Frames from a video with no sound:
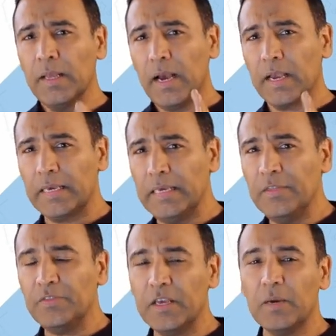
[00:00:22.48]
A
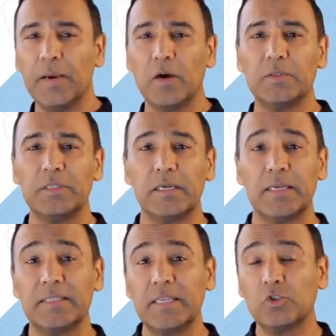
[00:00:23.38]
key thing about
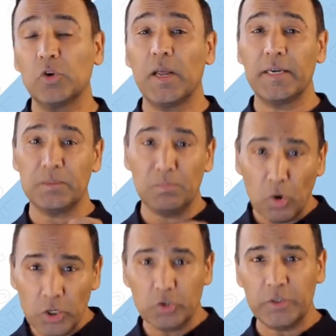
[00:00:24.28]
a centralized
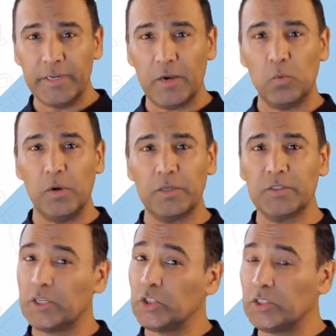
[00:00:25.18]
monetary network,
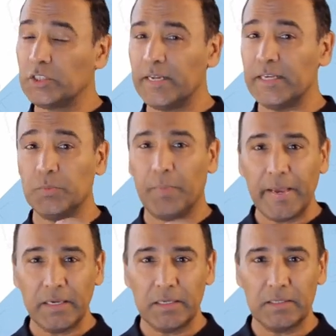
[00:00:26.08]
such as today's
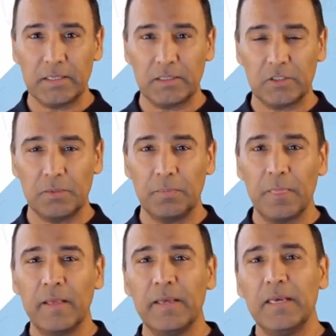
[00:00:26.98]
banking system,
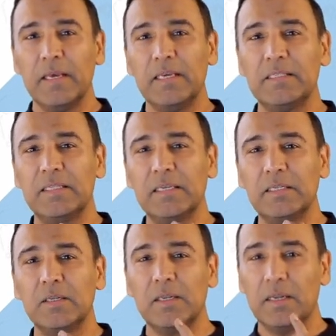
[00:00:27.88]
is
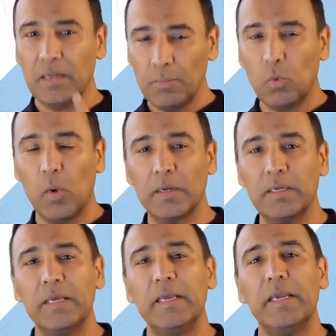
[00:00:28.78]
that, number
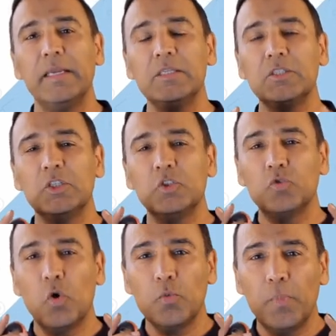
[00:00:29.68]
one, it is
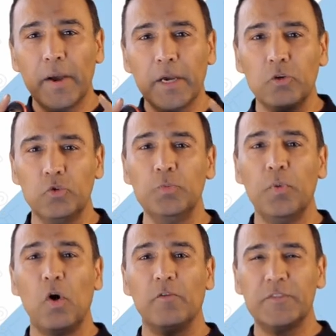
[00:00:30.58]
controlled by a
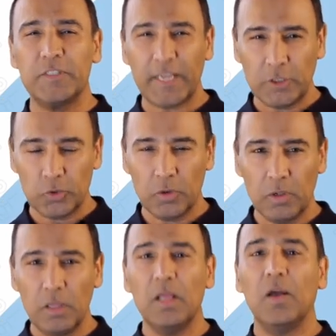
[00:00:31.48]
group of
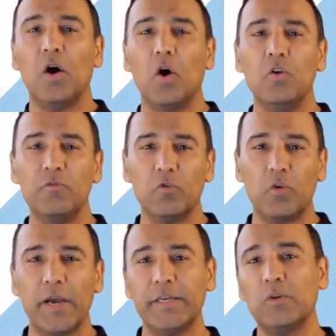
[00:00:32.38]
central
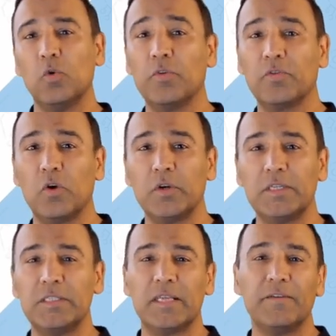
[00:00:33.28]
overriding
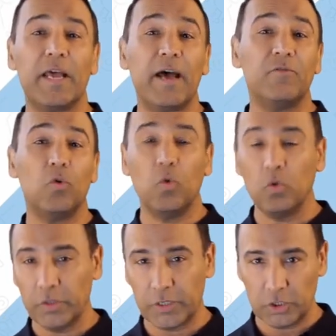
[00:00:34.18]
authorities that have
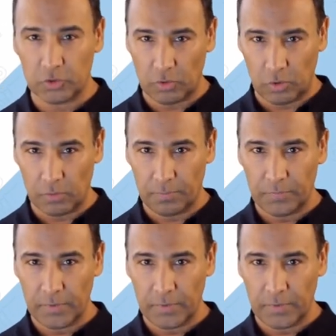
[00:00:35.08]
all the control,